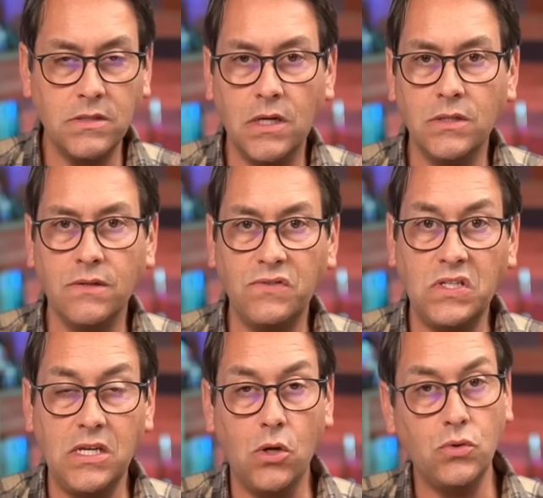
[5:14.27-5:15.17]
tons of
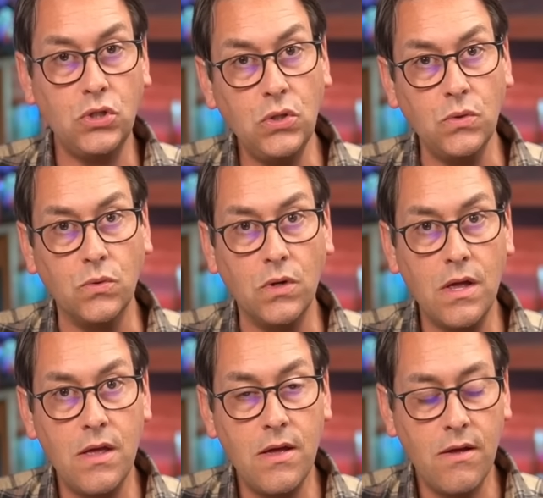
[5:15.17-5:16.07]
CO2
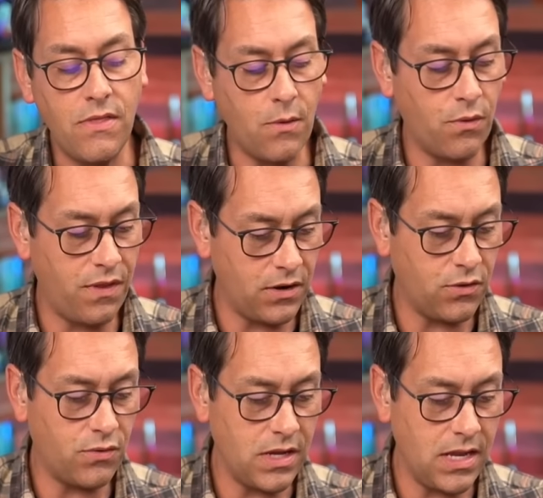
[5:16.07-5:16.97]
that were then
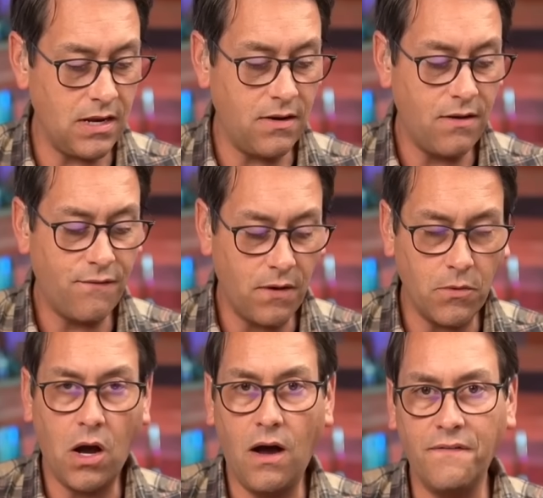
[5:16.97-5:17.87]
created from
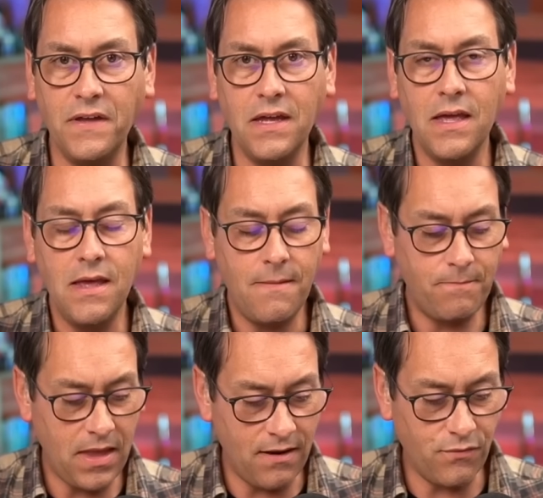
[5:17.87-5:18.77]
coffee
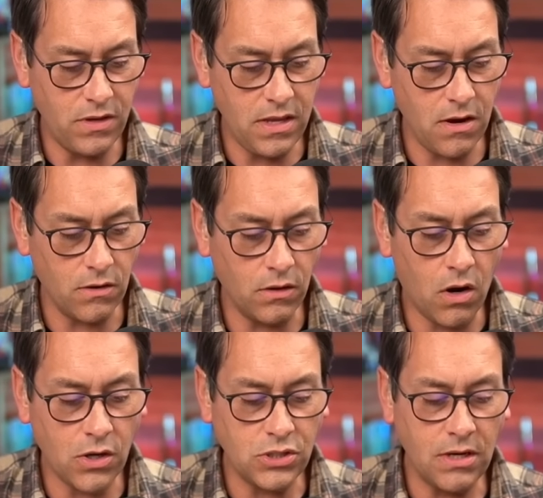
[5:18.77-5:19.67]
every year.
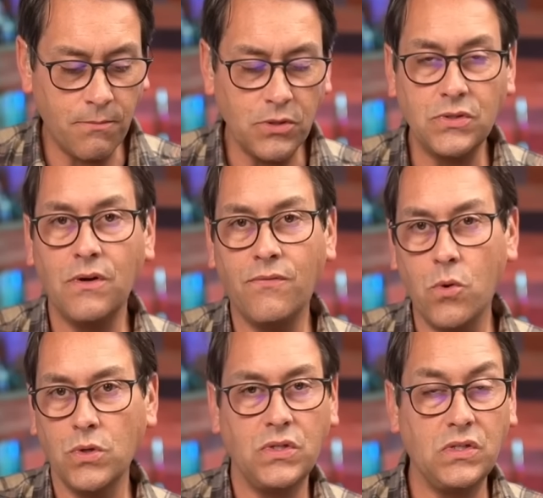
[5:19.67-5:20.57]
Large numbers, of
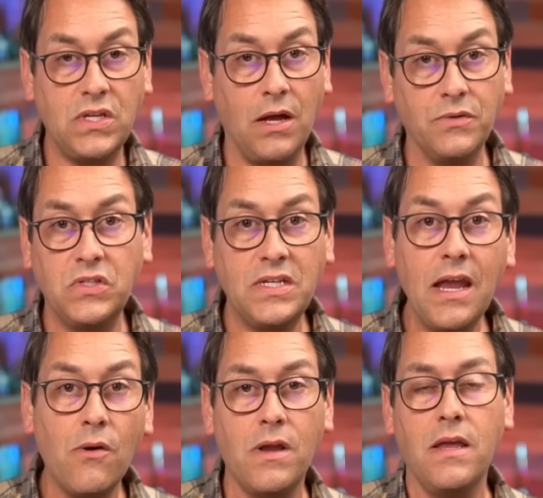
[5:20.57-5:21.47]
course, sound
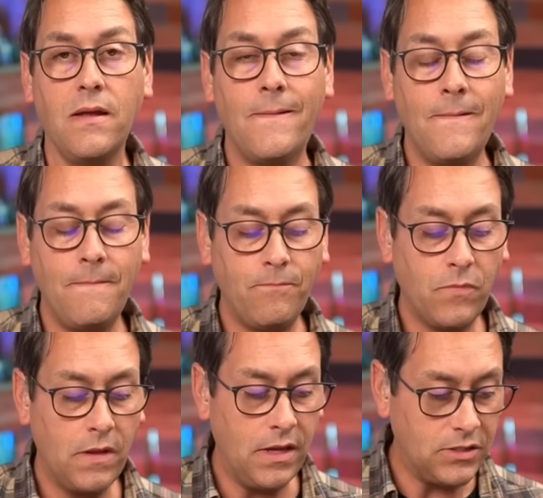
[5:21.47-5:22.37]
scary,
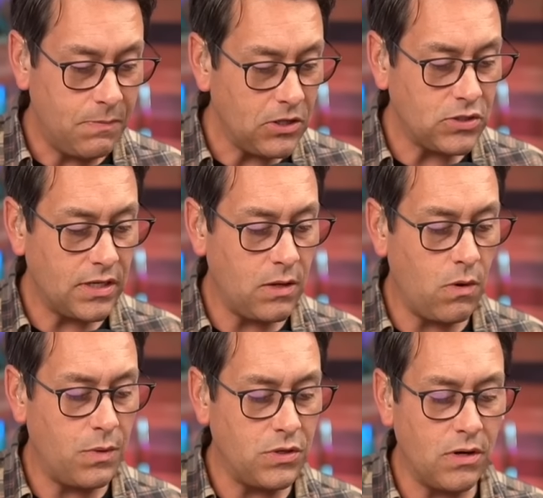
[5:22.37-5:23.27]
especially
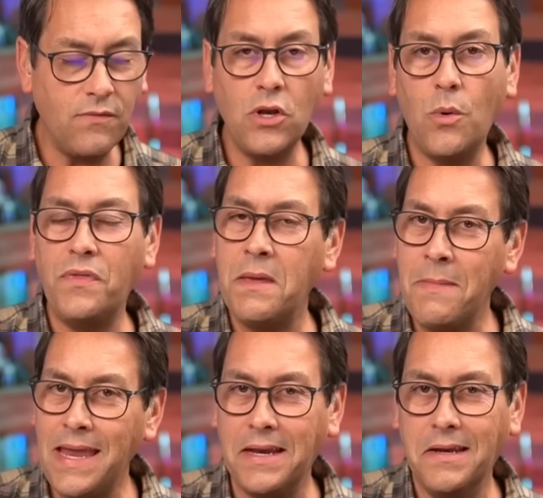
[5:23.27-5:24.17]
when we don't even know what they
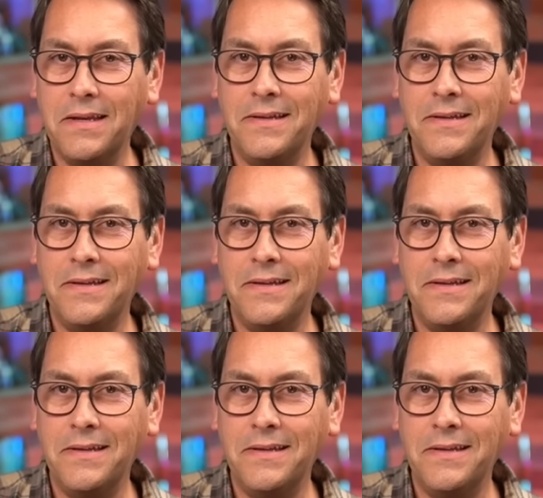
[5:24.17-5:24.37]
mean.